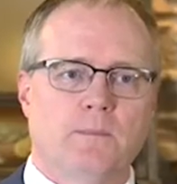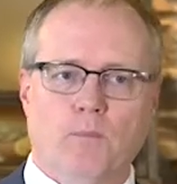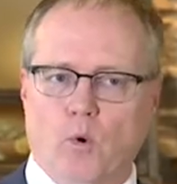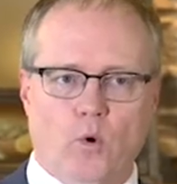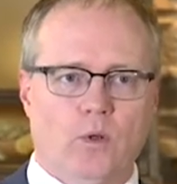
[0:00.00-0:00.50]

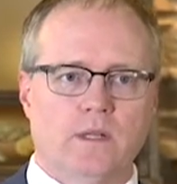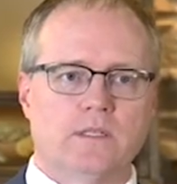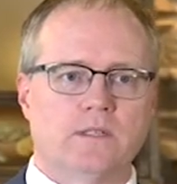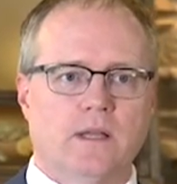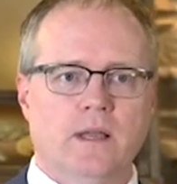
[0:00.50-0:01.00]

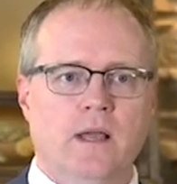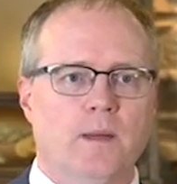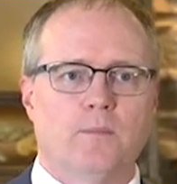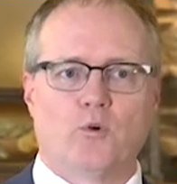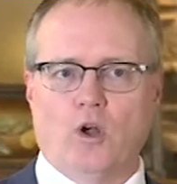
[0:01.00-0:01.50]
moralistic,
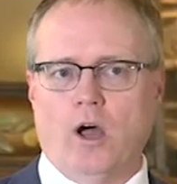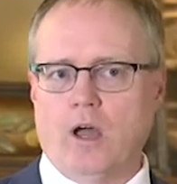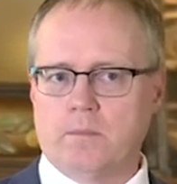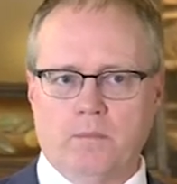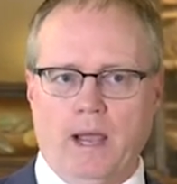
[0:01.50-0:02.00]

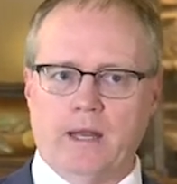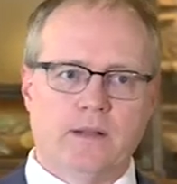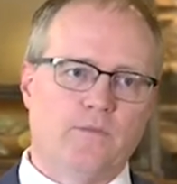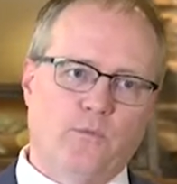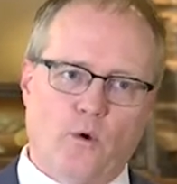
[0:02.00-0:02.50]
broad
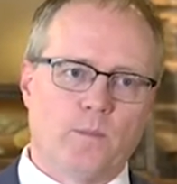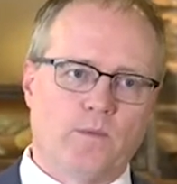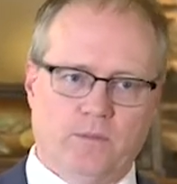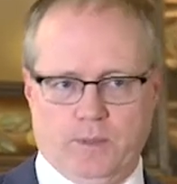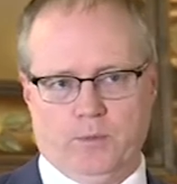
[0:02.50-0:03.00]
minded form
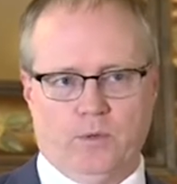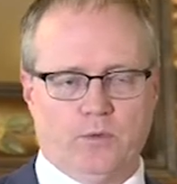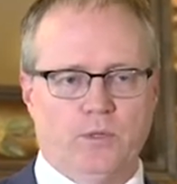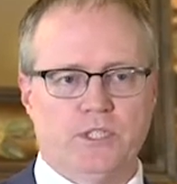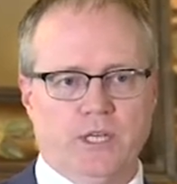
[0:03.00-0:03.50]
of liberal
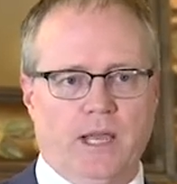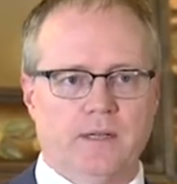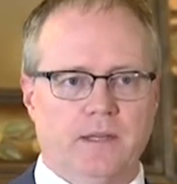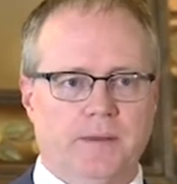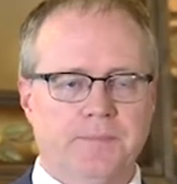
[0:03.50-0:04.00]

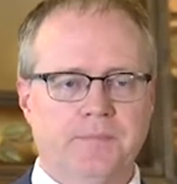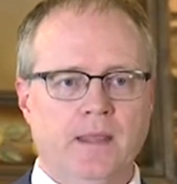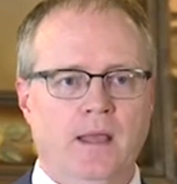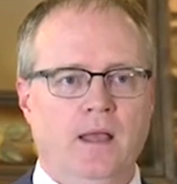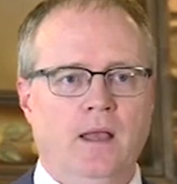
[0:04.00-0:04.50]
Christianity.
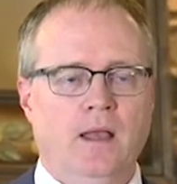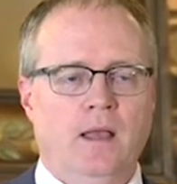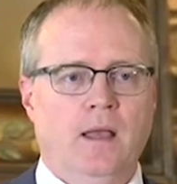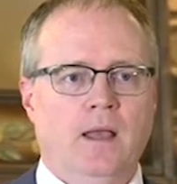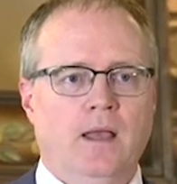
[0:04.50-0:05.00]

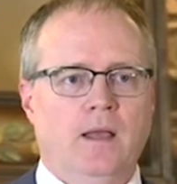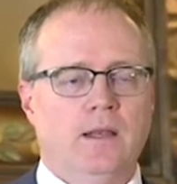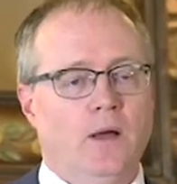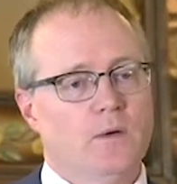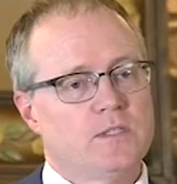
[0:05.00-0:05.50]

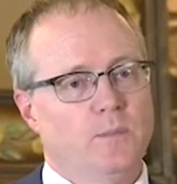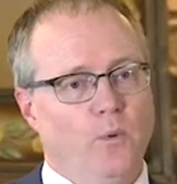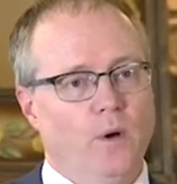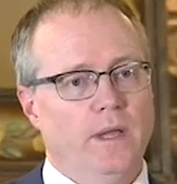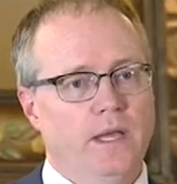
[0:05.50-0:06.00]
Now, as a
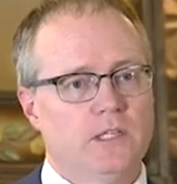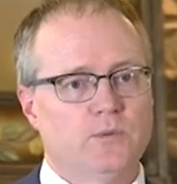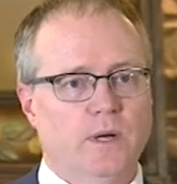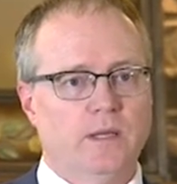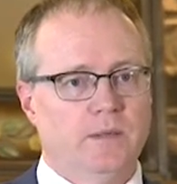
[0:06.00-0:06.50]
boy,
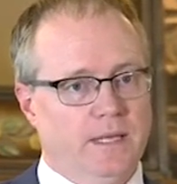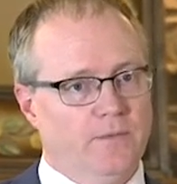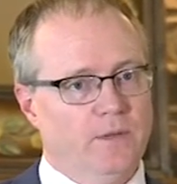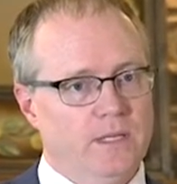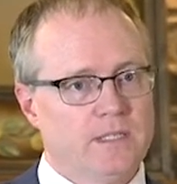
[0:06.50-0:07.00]
Hendrik,
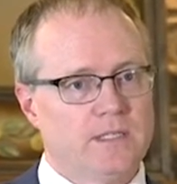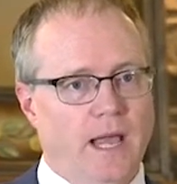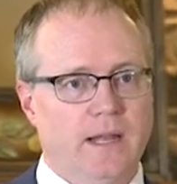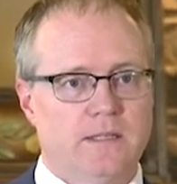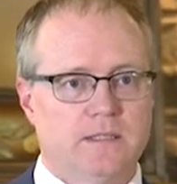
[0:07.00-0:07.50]
given his
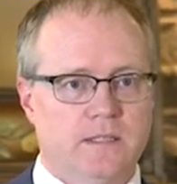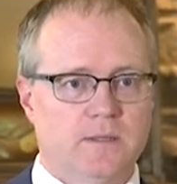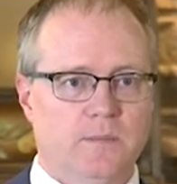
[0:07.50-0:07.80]
status as a